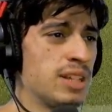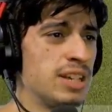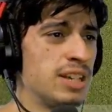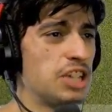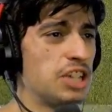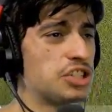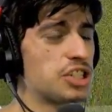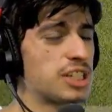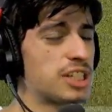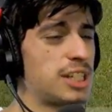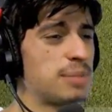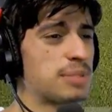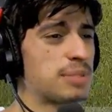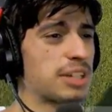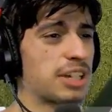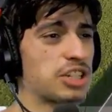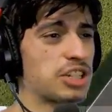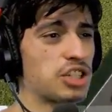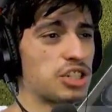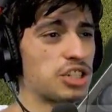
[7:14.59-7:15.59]
It just seems
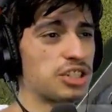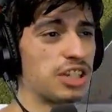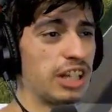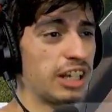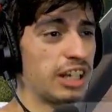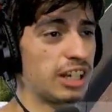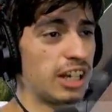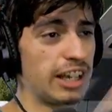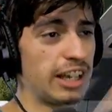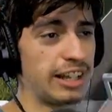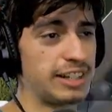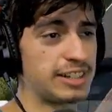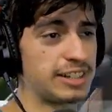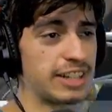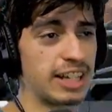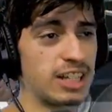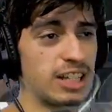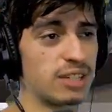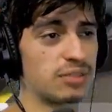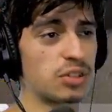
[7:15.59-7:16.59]
like it's just like a
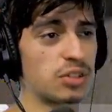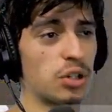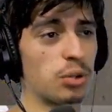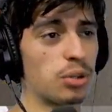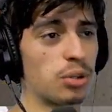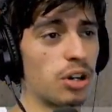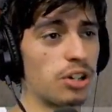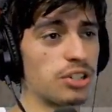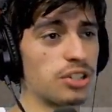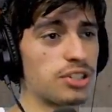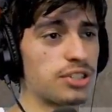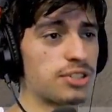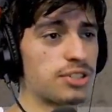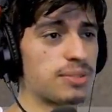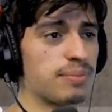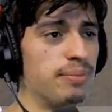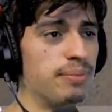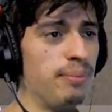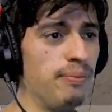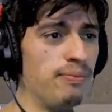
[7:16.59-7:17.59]
skin of the go-karts.
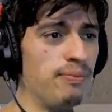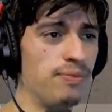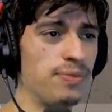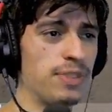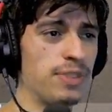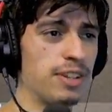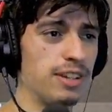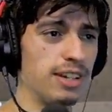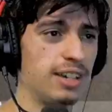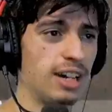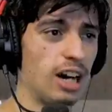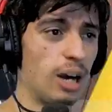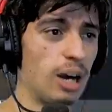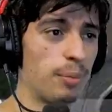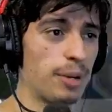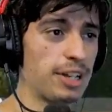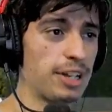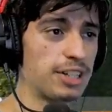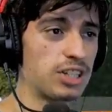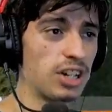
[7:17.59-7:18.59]

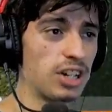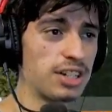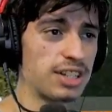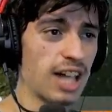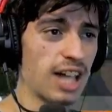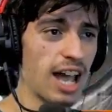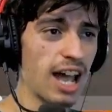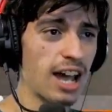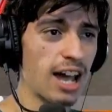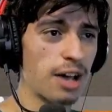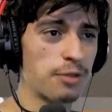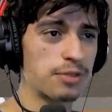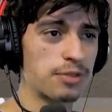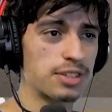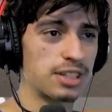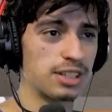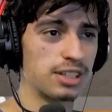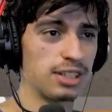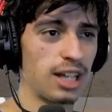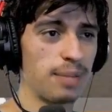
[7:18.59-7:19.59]
But it does have
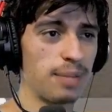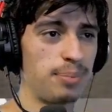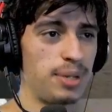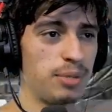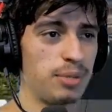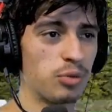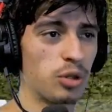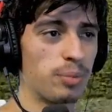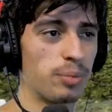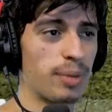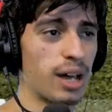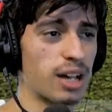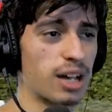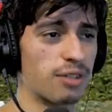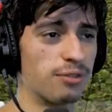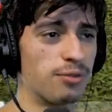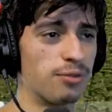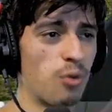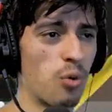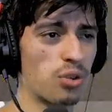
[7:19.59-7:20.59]
the light beam going back
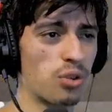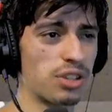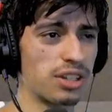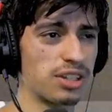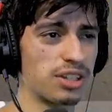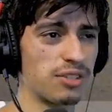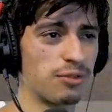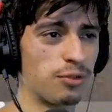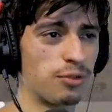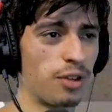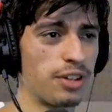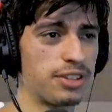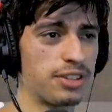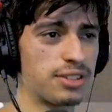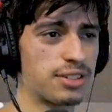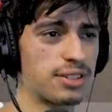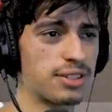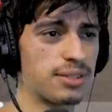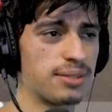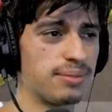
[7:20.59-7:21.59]
and forth at the
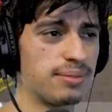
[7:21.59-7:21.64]
front.